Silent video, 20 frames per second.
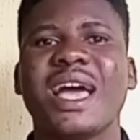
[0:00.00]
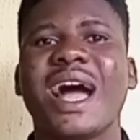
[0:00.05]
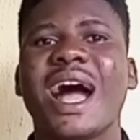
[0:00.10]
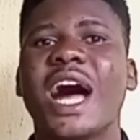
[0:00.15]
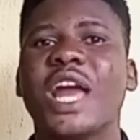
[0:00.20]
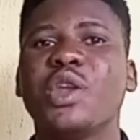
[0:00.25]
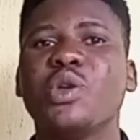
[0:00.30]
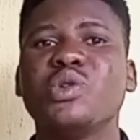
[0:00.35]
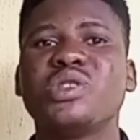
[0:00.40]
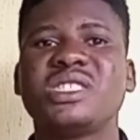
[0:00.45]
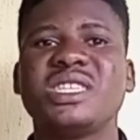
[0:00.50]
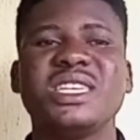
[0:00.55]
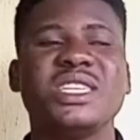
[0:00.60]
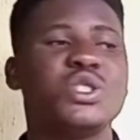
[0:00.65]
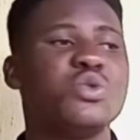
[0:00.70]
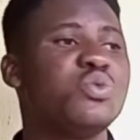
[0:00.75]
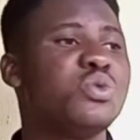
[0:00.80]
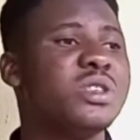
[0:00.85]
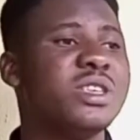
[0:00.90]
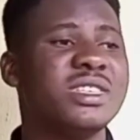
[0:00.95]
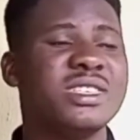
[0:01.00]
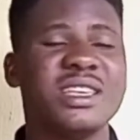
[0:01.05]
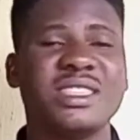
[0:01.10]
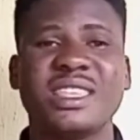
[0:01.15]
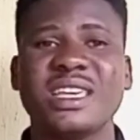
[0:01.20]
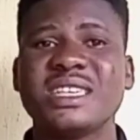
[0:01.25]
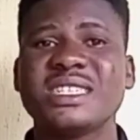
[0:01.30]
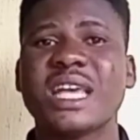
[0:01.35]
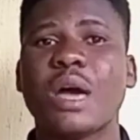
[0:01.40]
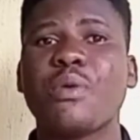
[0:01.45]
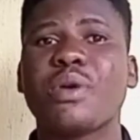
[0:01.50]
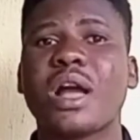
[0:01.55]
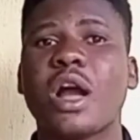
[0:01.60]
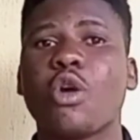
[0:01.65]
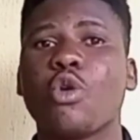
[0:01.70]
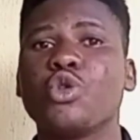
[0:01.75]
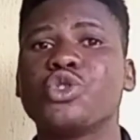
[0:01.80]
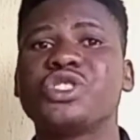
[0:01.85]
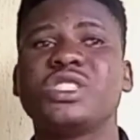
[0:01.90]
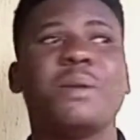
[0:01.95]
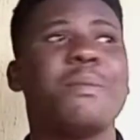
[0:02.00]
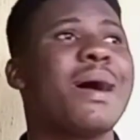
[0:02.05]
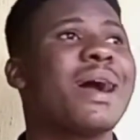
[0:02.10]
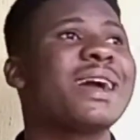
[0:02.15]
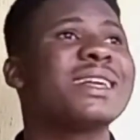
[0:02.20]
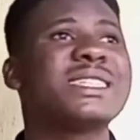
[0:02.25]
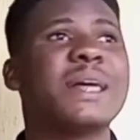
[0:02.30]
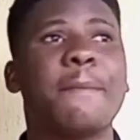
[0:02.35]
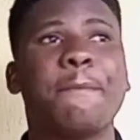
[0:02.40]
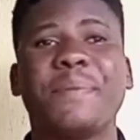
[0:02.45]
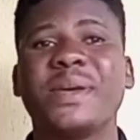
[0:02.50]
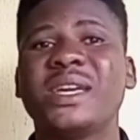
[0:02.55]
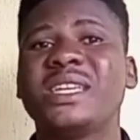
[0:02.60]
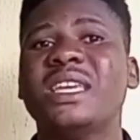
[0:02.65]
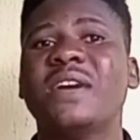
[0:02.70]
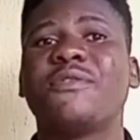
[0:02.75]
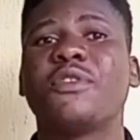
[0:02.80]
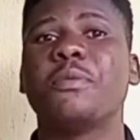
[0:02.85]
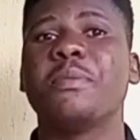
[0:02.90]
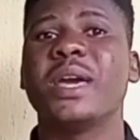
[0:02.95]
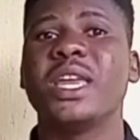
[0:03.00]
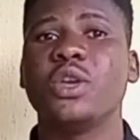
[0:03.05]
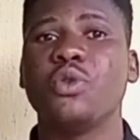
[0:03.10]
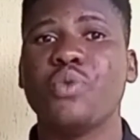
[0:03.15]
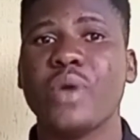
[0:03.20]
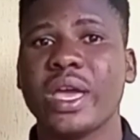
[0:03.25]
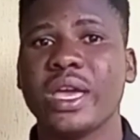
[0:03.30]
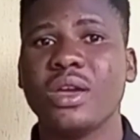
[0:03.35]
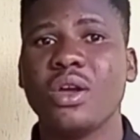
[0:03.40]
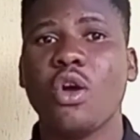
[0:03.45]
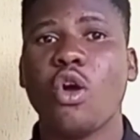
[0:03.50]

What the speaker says: And those things is the things that you can go to the market and pick them from anywhere,